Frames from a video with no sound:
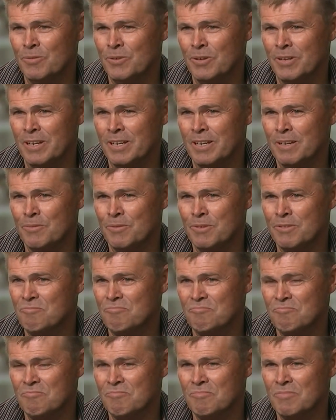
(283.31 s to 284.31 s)
we'll end up with
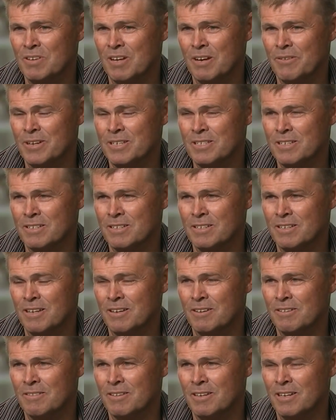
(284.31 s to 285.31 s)
no assets and
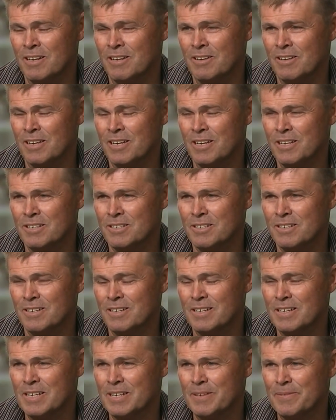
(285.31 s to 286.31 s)
no, and no cash
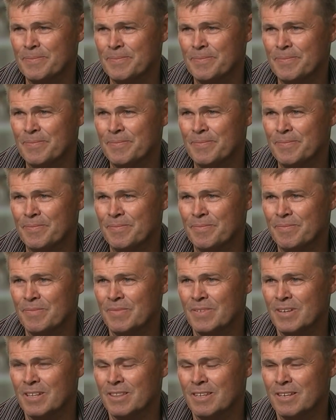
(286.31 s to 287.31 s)

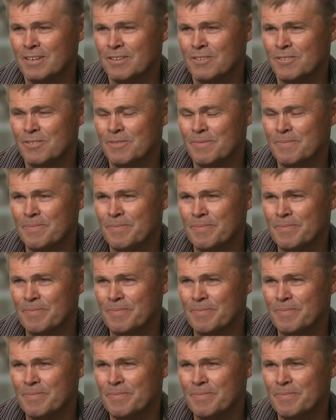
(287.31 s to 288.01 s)
at that time.